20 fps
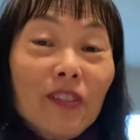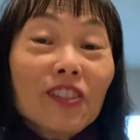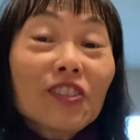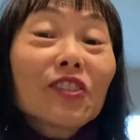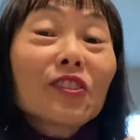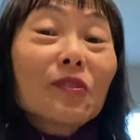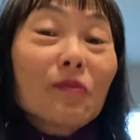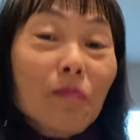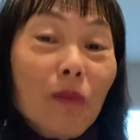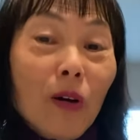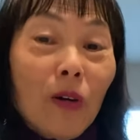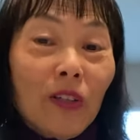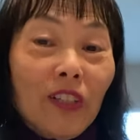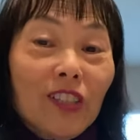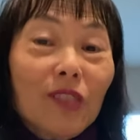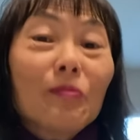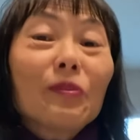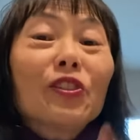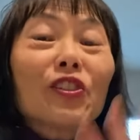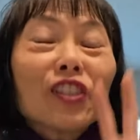This is just
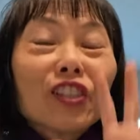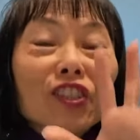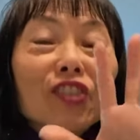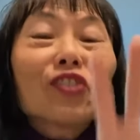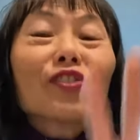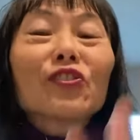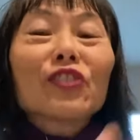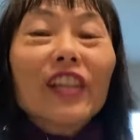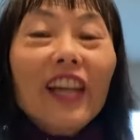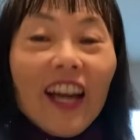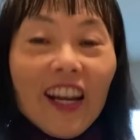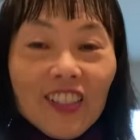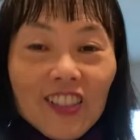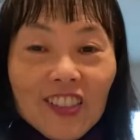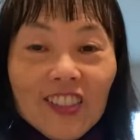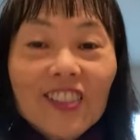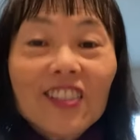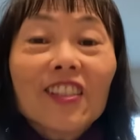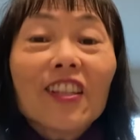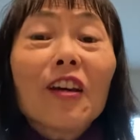bonus. But you can just do the
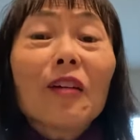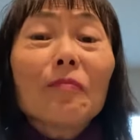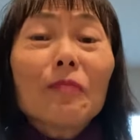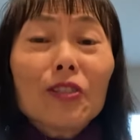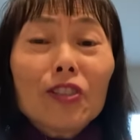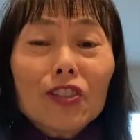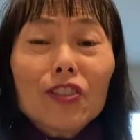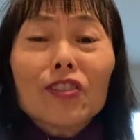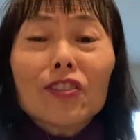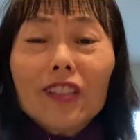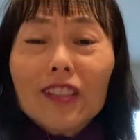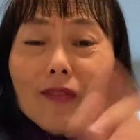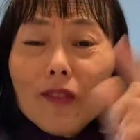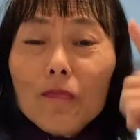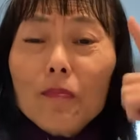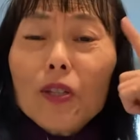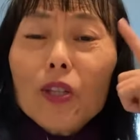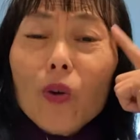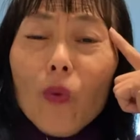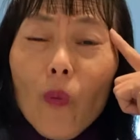action step and just
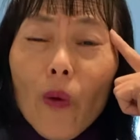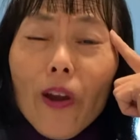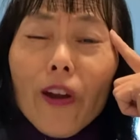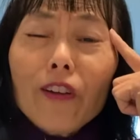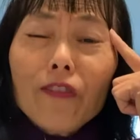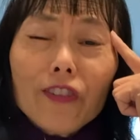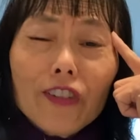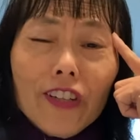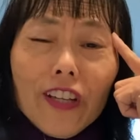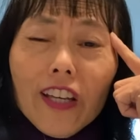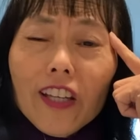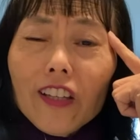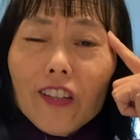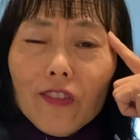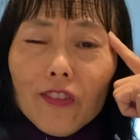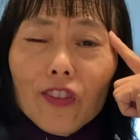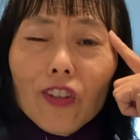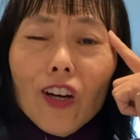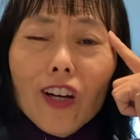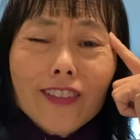be aware of your
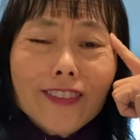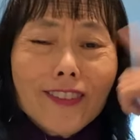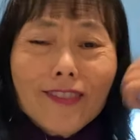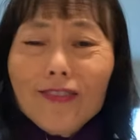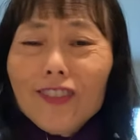negative thoughts.